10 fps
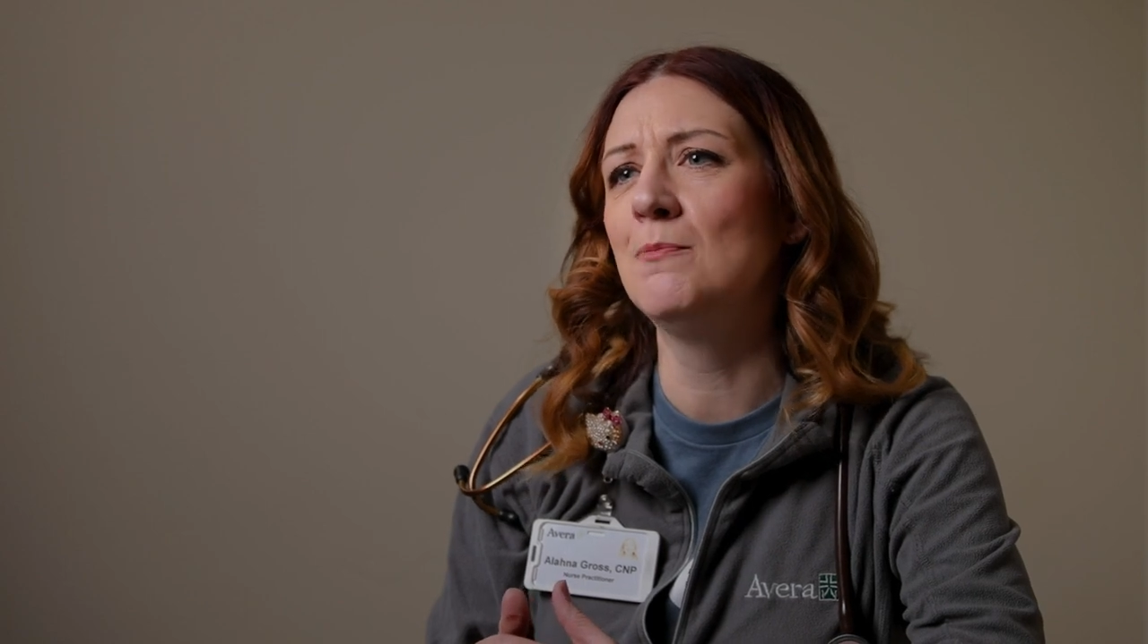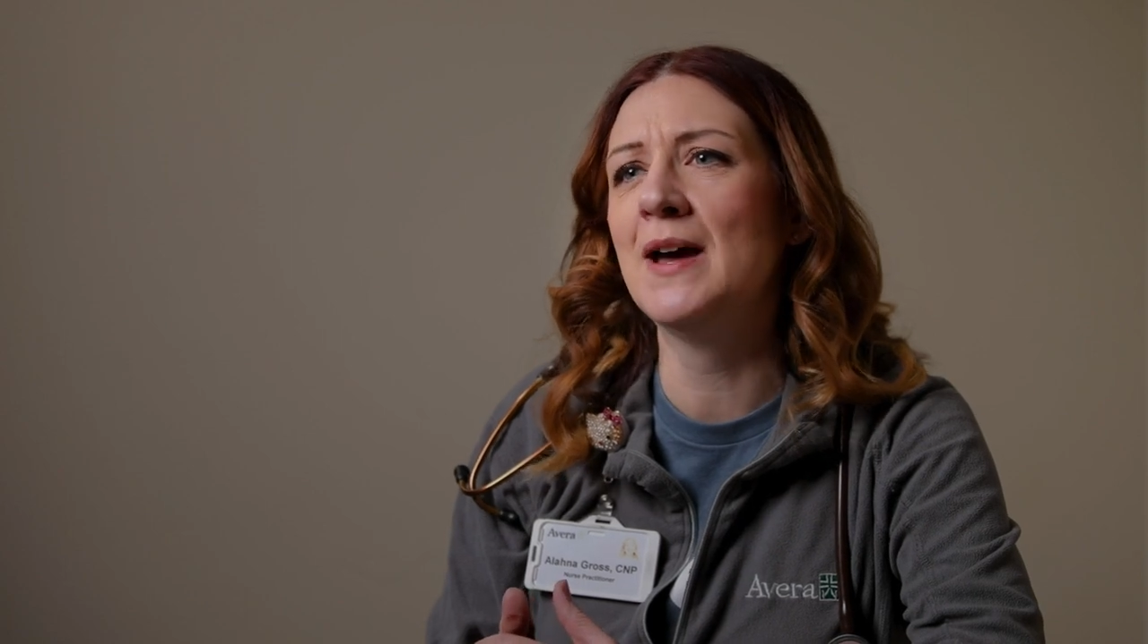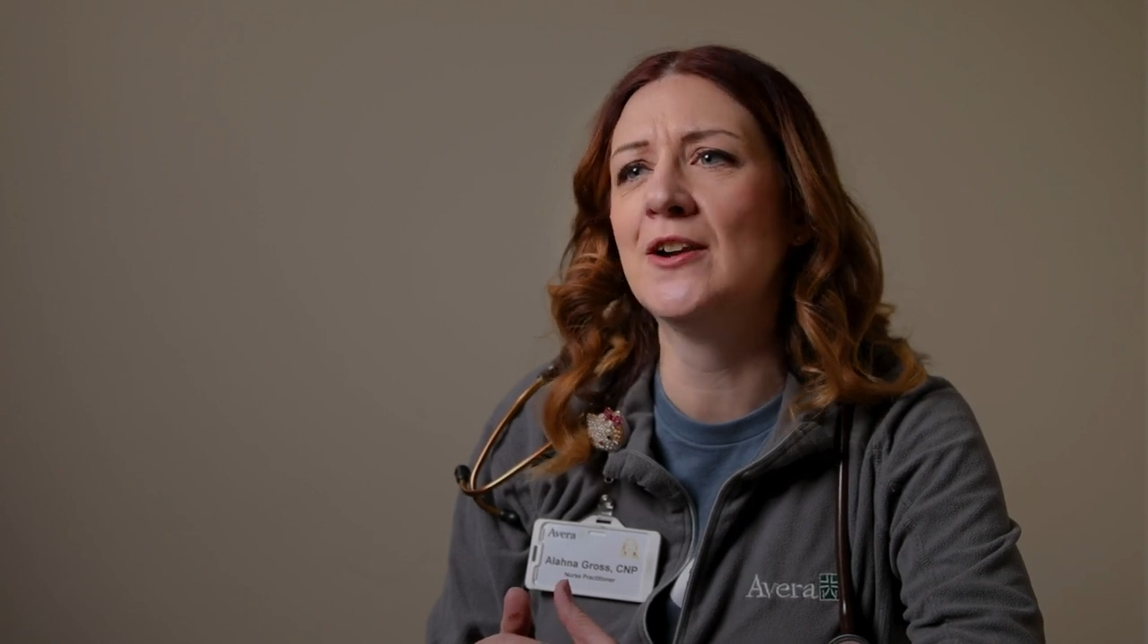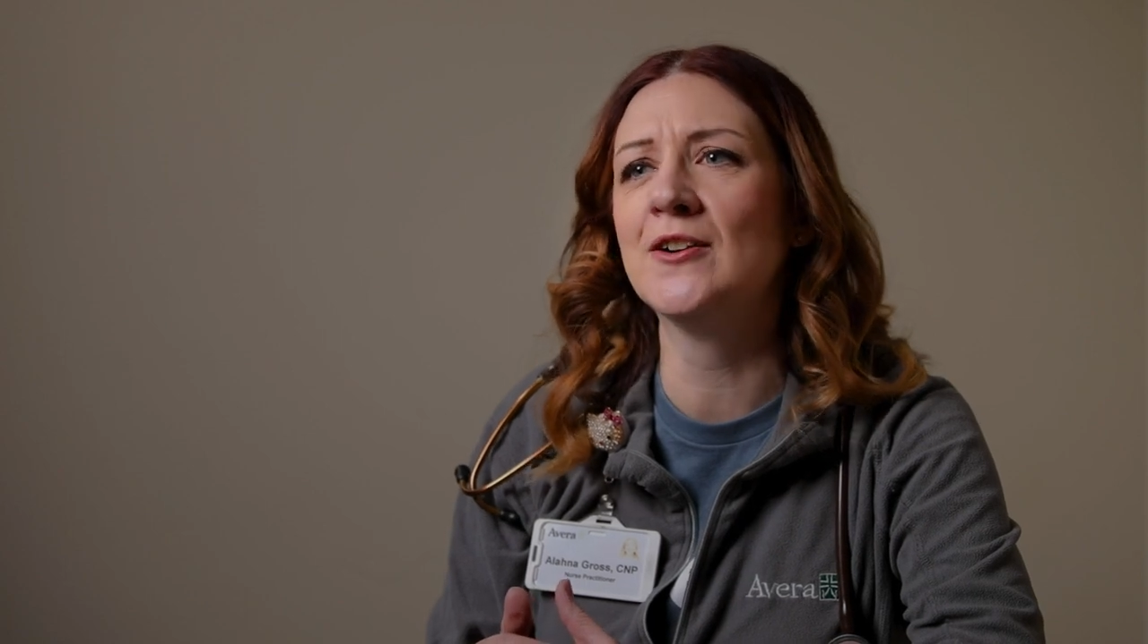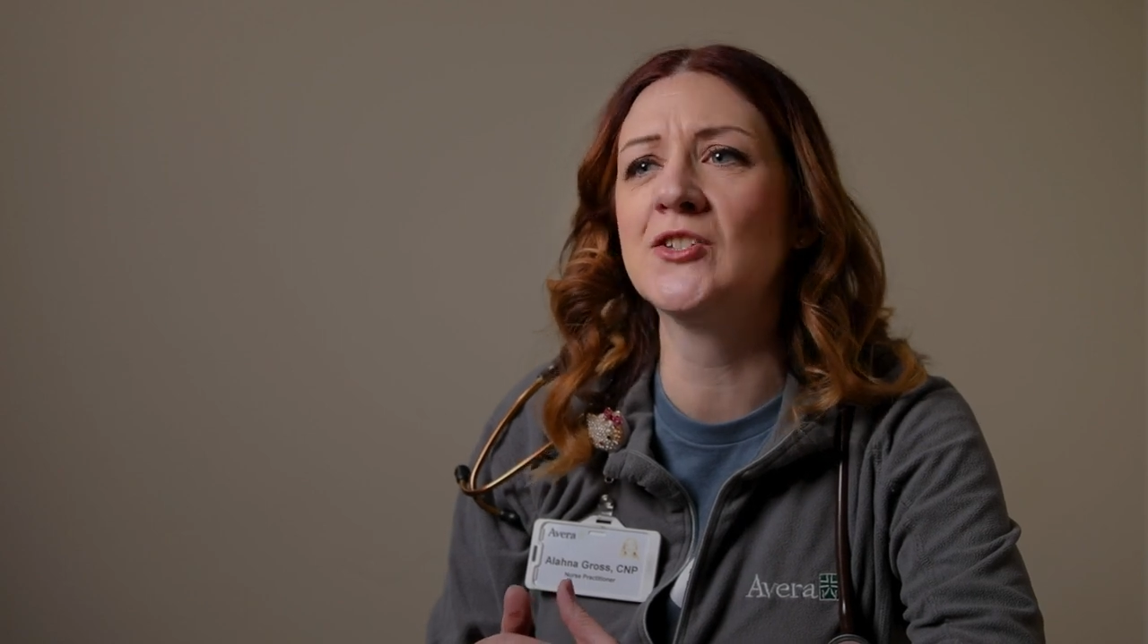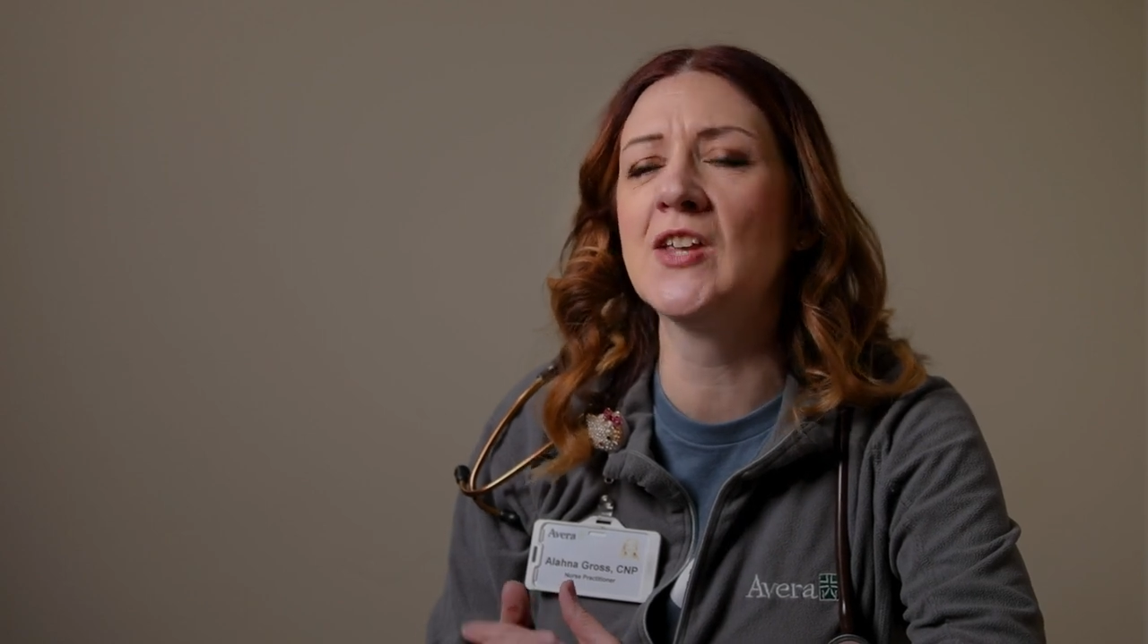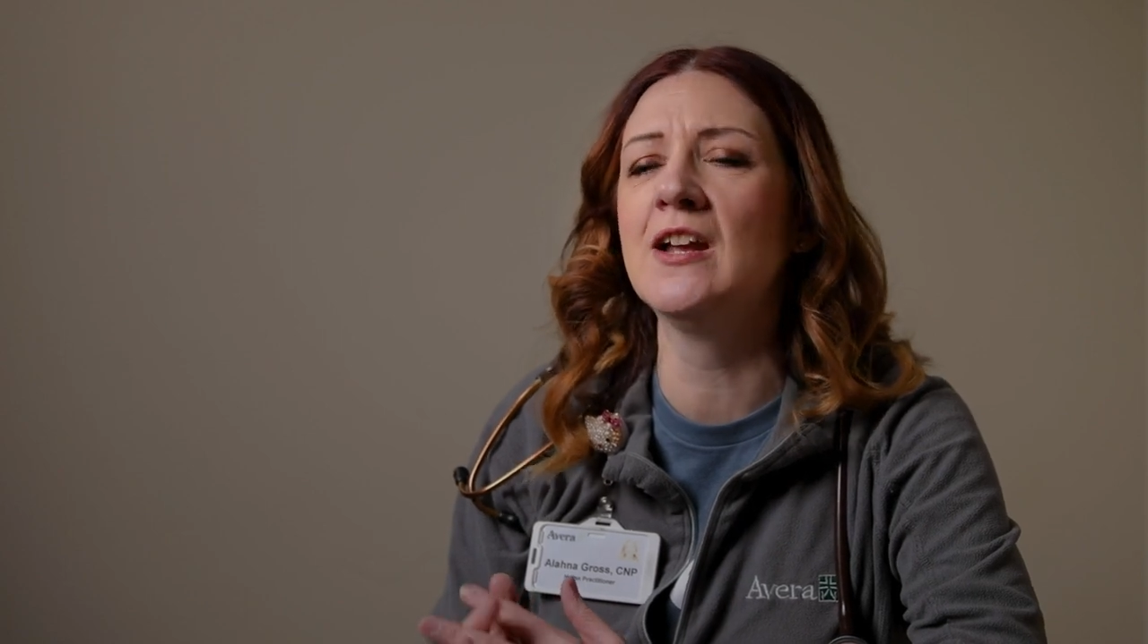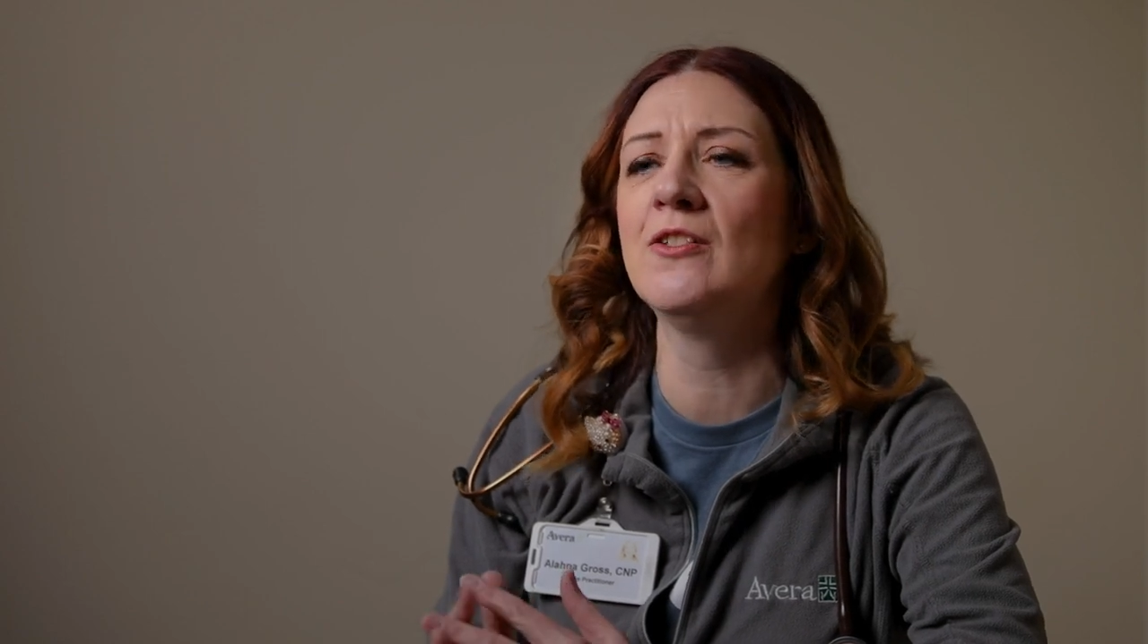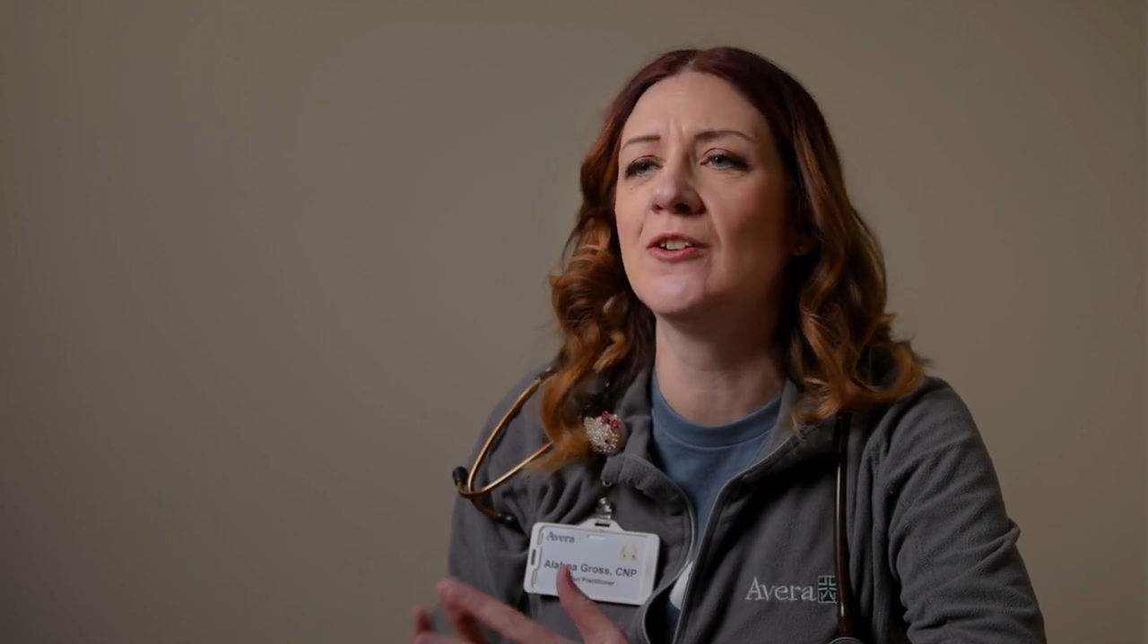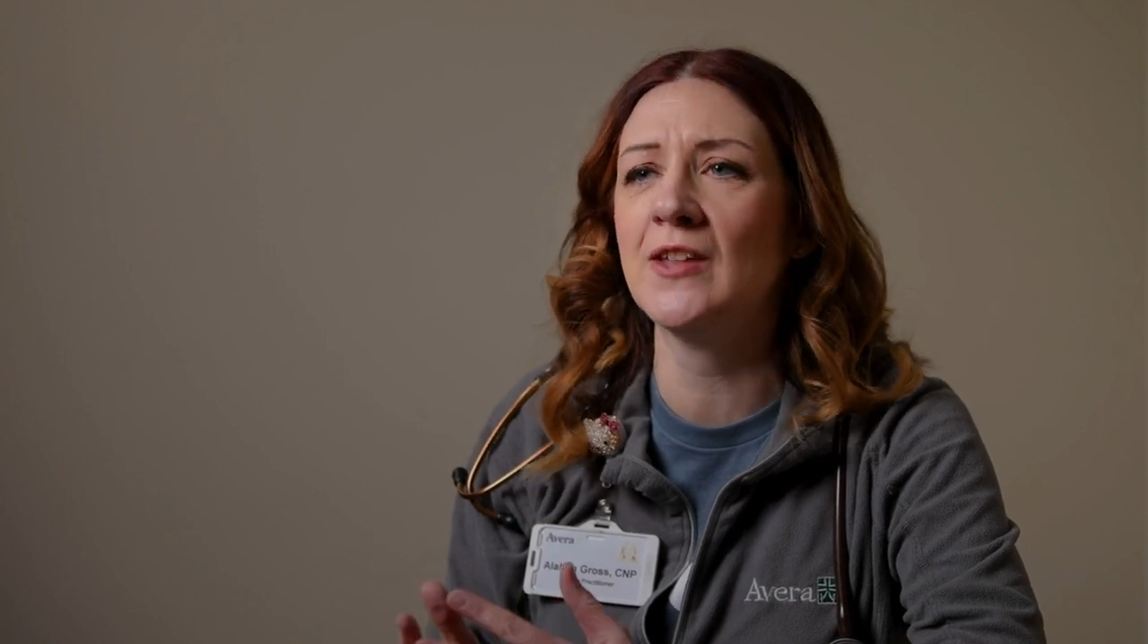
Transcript: better tailor